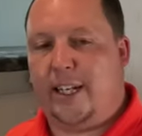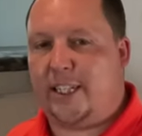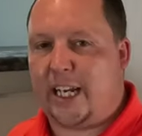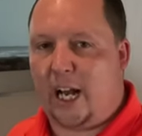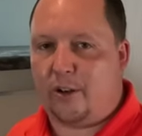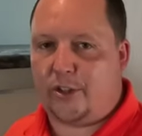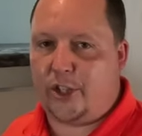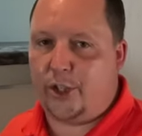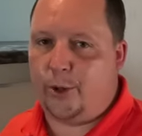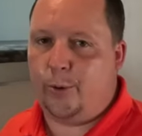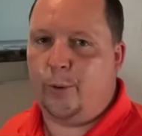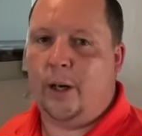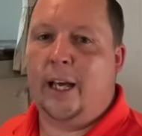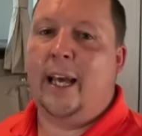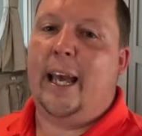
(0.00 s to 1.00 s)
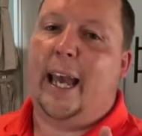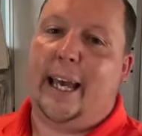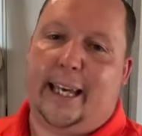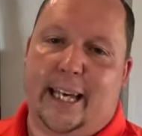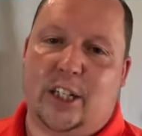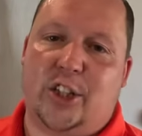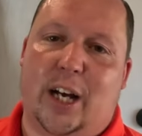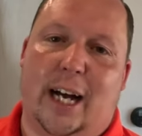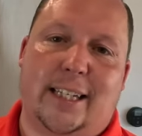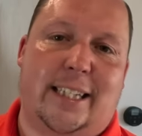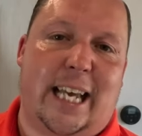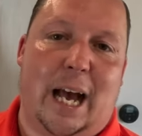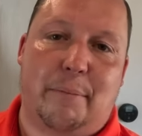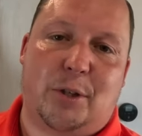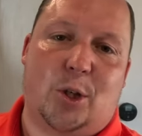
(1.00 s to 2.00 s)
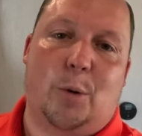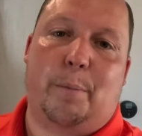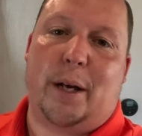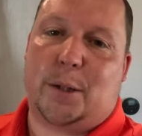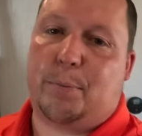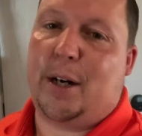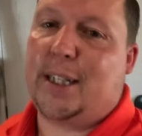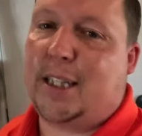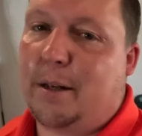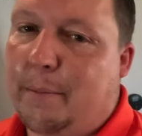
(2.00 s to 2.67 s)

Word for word: reach out to you and get you guys the absolute best price